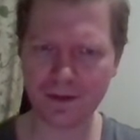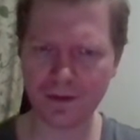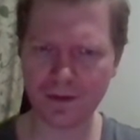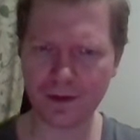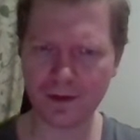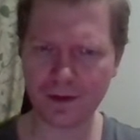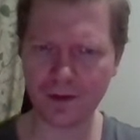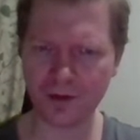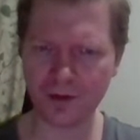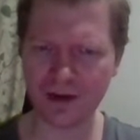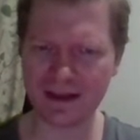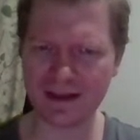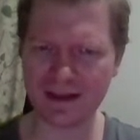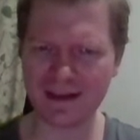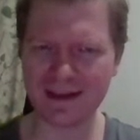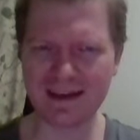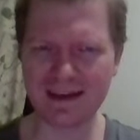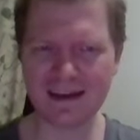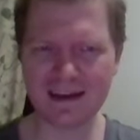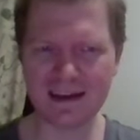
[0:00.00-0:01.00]
All right.
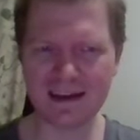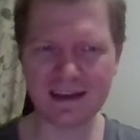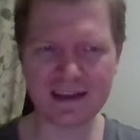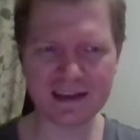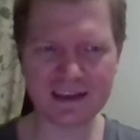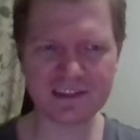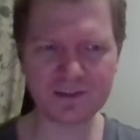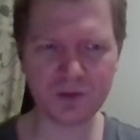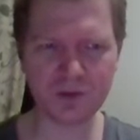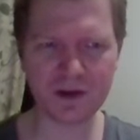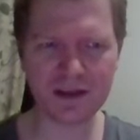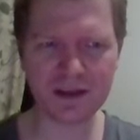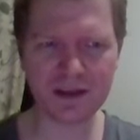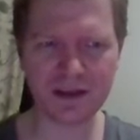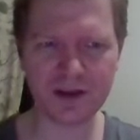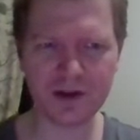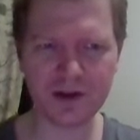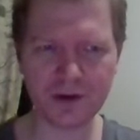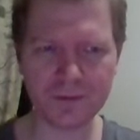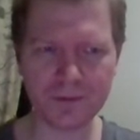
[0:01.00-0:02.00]
Next one
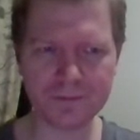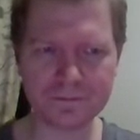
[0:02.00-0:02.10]
here.